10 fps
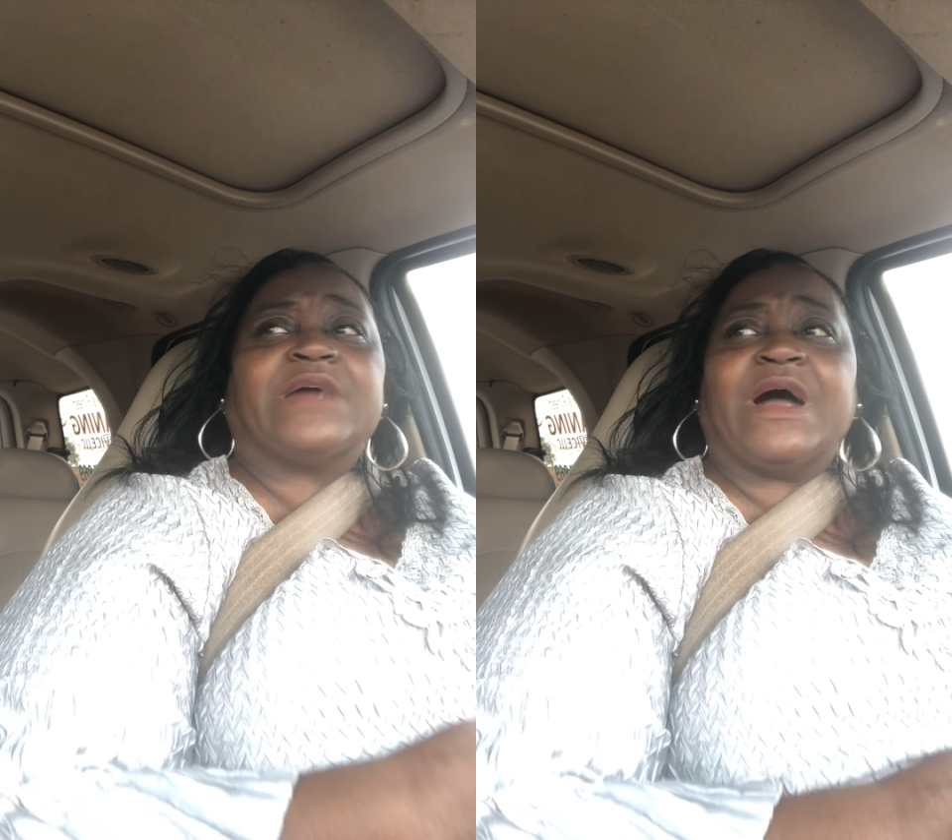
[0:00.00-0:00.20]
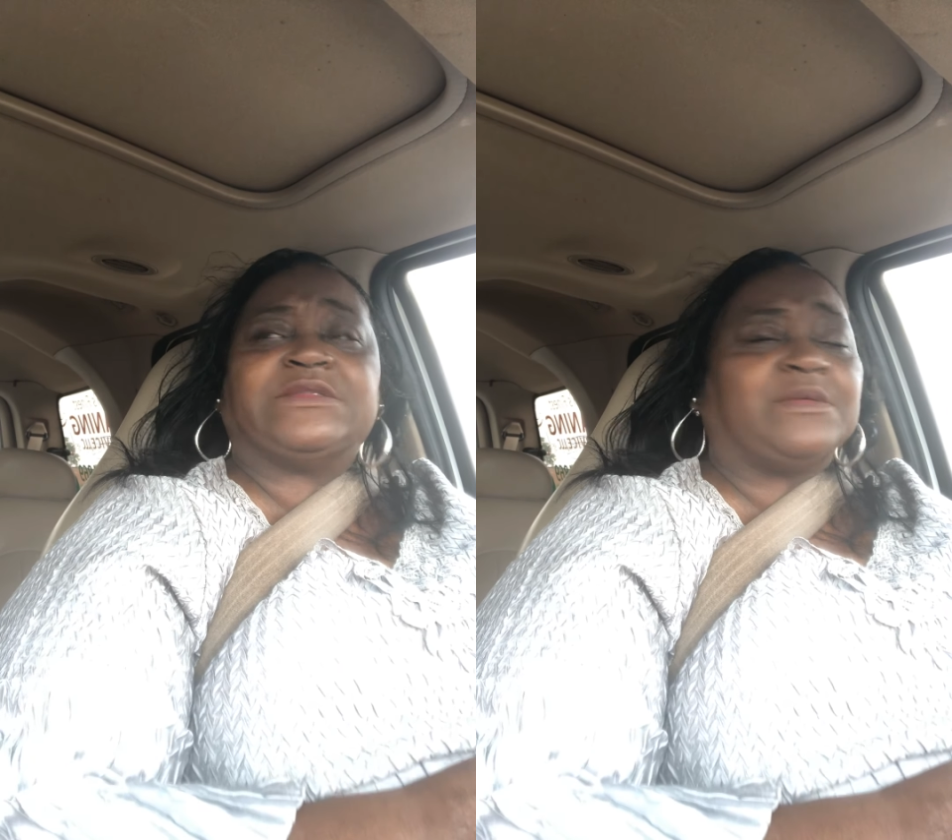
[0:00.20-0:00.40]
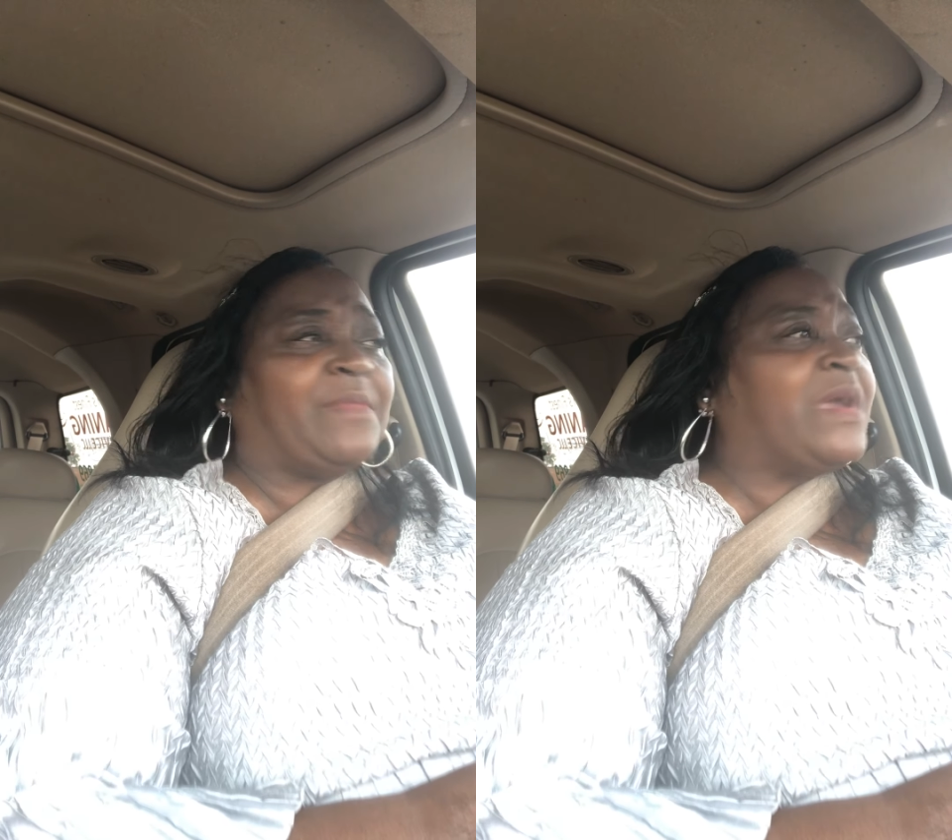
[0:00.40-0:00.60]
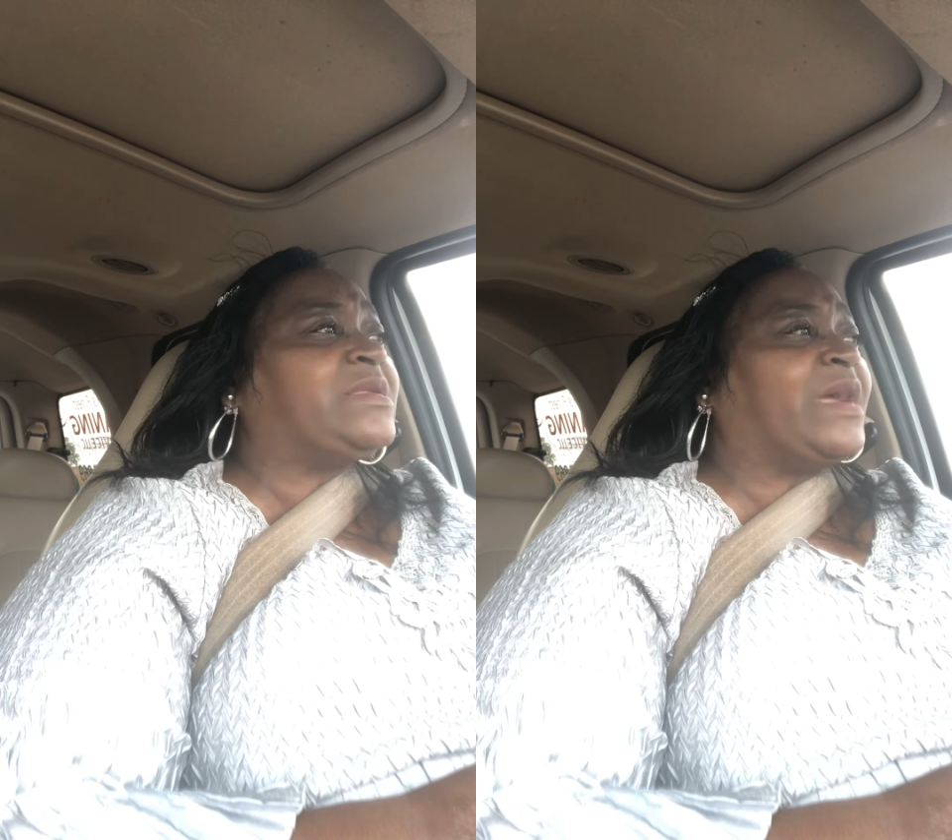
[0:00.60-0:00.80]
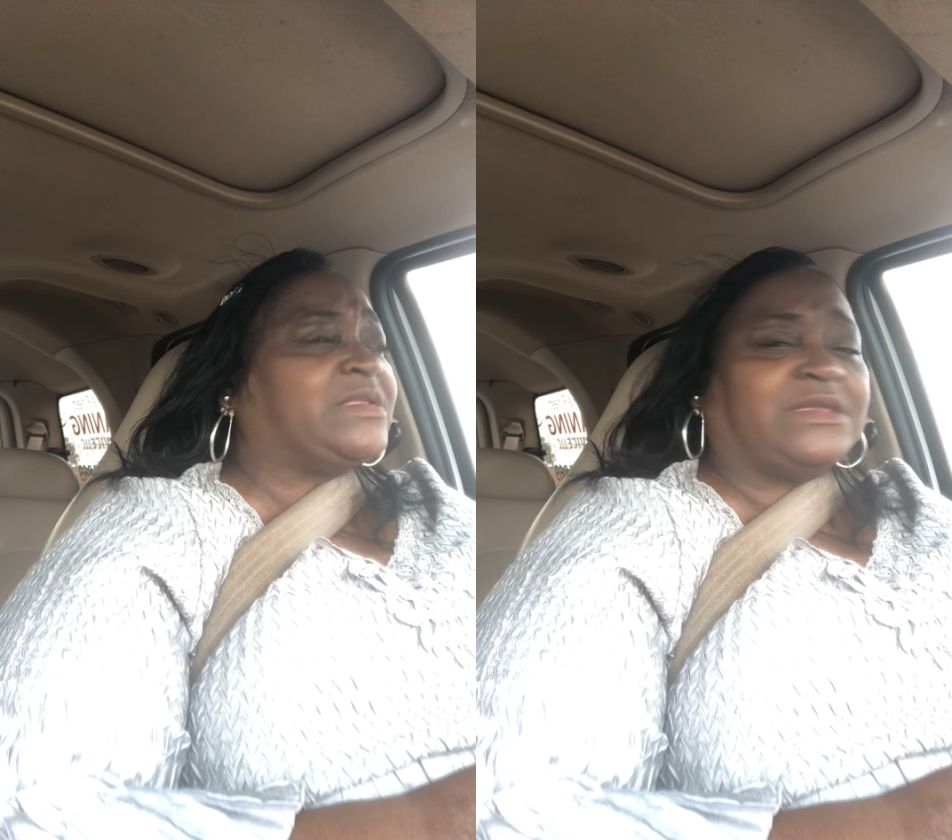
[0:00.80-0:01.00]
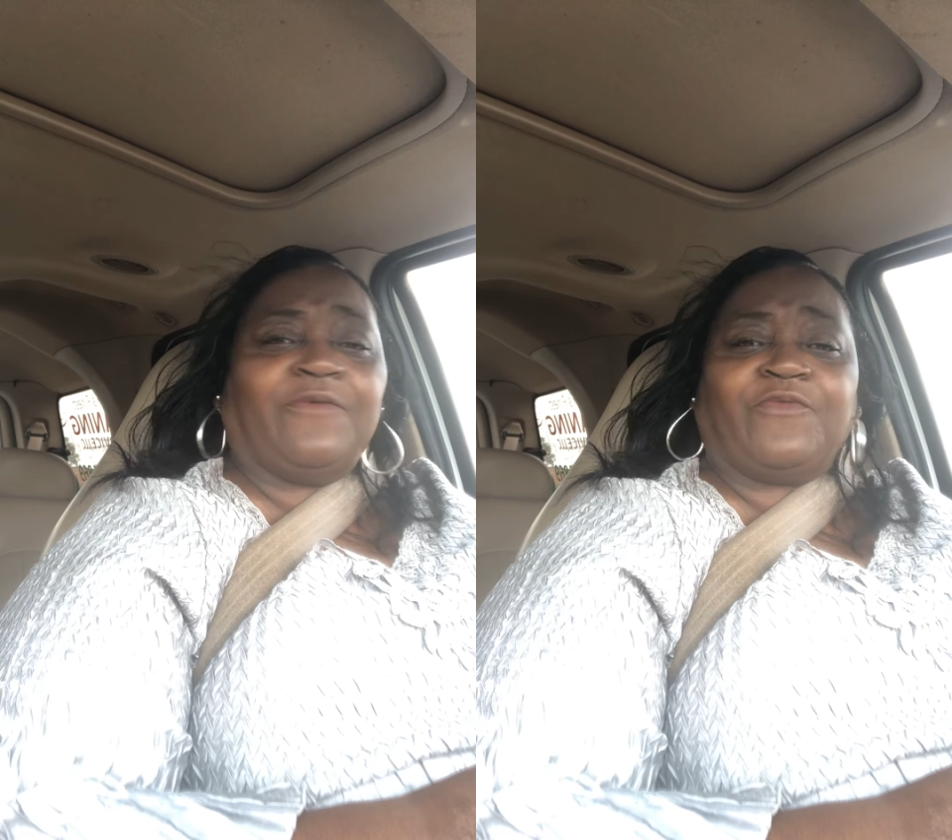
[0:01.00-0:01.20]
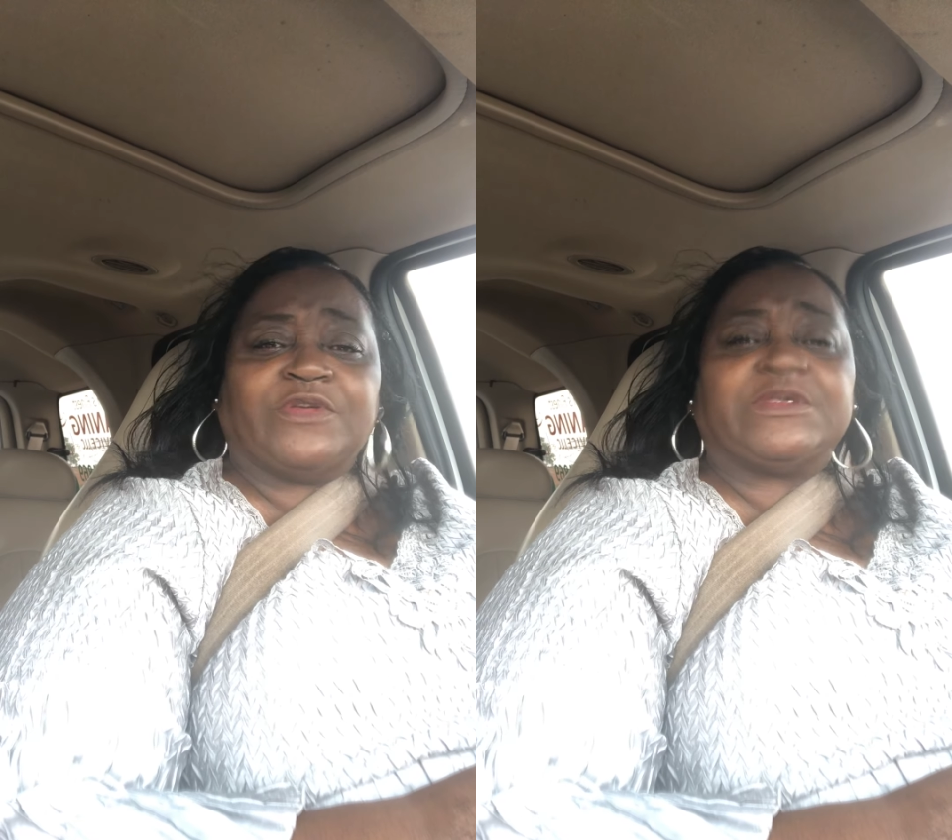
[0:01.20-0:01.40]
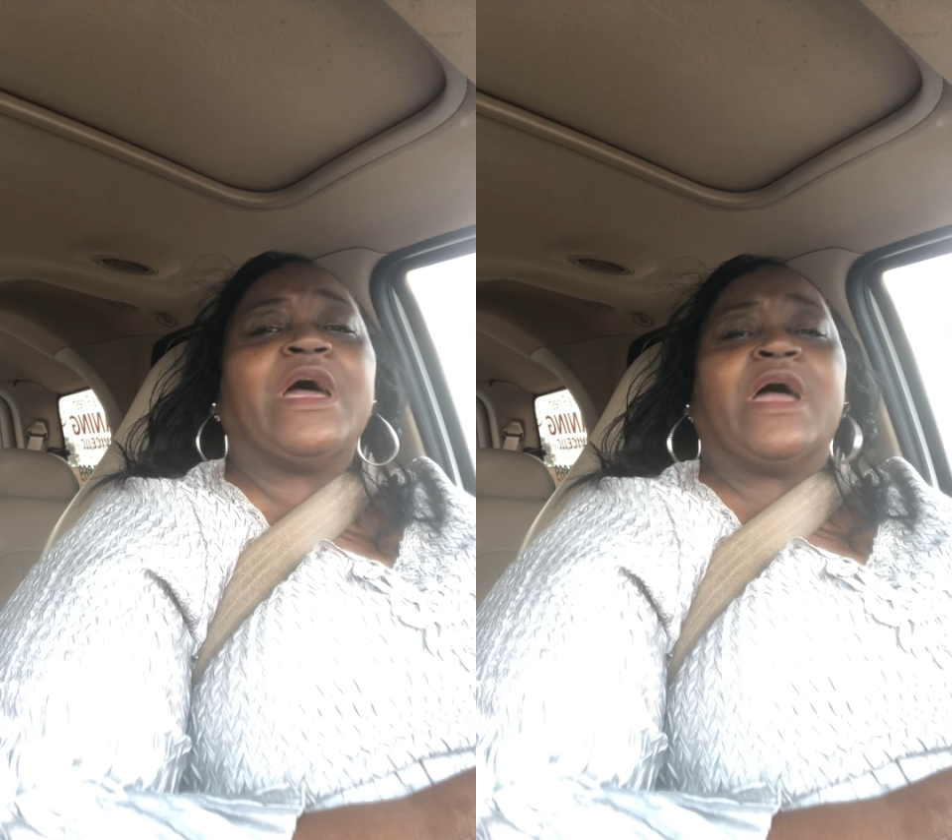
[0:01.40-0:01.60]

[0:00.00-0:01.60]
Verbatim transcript: got to make that difference